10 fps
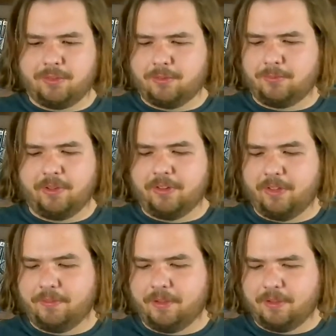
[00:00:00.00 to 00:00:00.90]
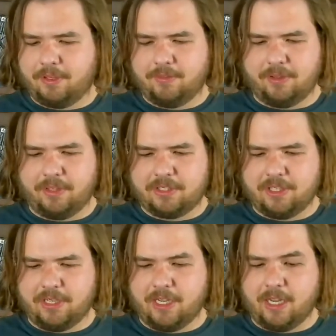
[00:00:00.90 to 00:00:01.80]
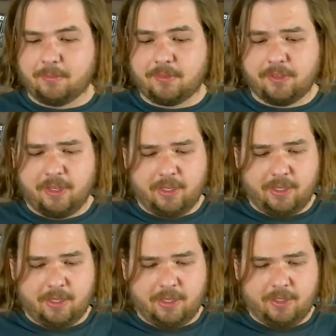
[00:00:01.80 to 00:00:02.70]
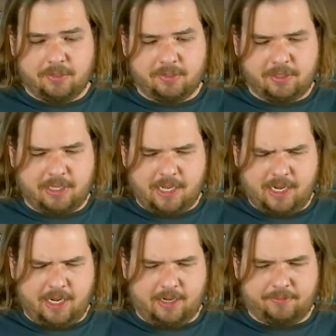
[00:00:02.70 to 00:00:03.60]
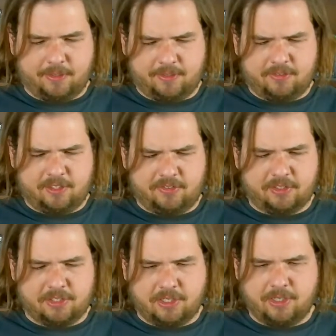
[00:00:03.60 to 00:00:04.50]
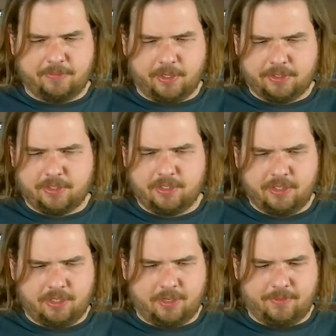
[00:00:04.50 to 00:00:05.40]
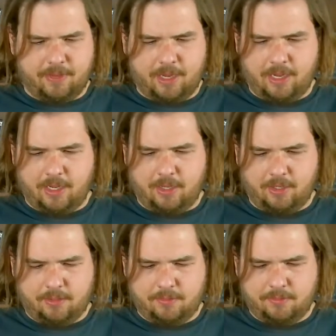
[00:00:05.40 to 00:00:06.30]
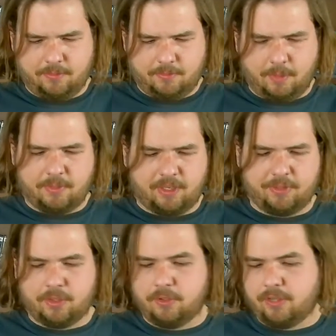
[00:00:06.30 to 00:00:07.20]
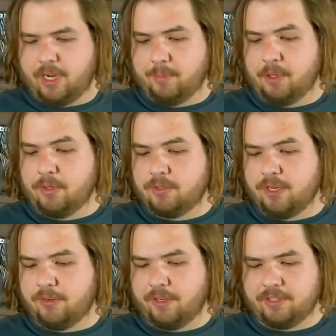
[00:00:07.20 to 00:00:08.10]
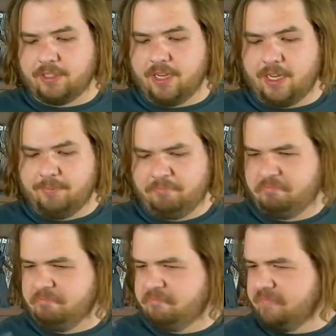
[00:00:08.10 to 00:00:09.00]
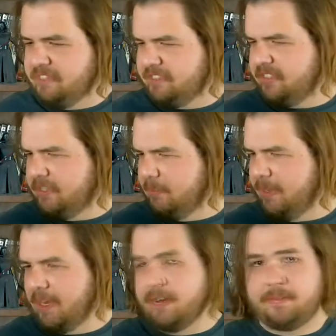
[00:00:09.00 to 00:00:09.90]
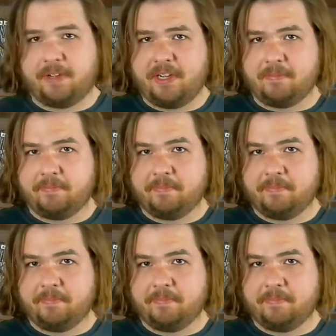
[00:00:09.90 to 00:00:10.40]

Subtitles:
Just really love the really shitty games. So yeah, if this is just a shitty version of a what was at the new time a new generation game, this could be kind of fun.